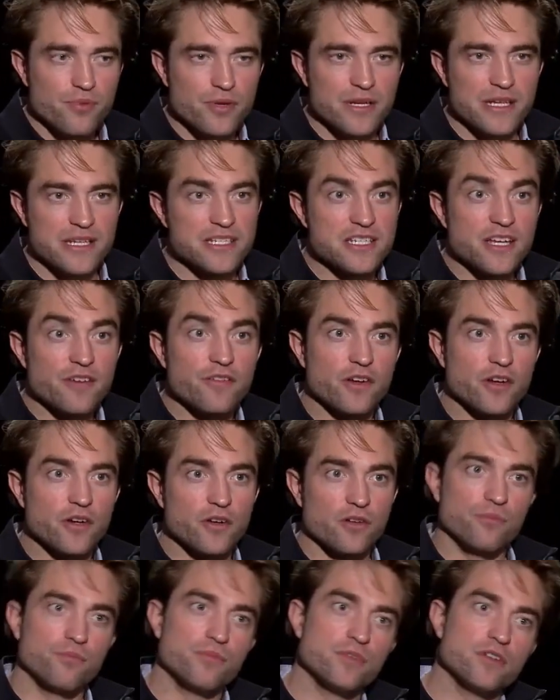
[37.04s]
pretty
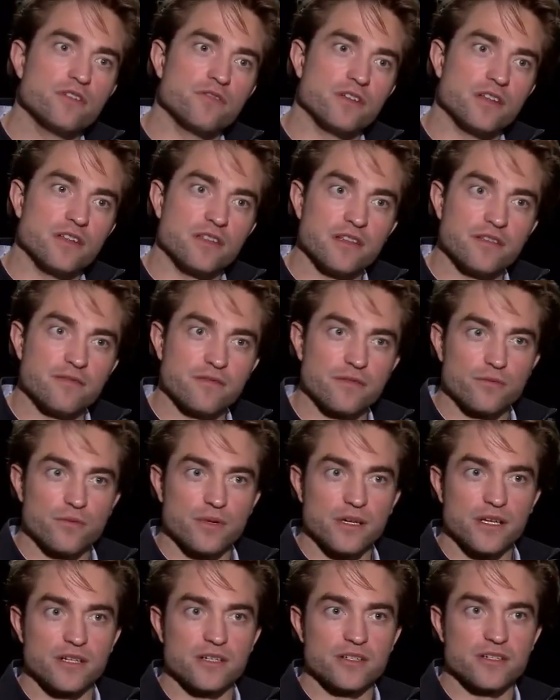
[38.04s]
difficult movie, The
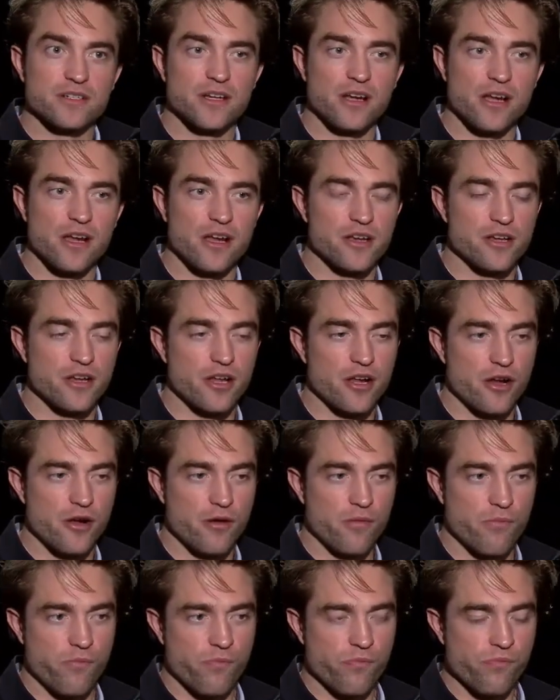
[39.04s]
Witch,
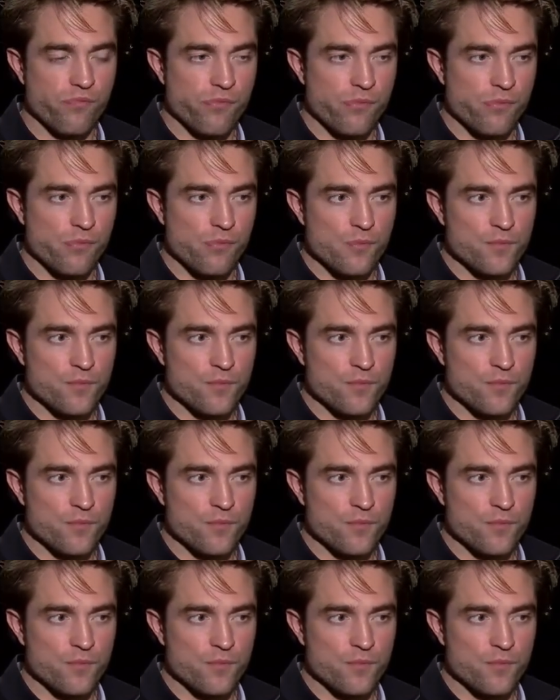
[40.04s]
and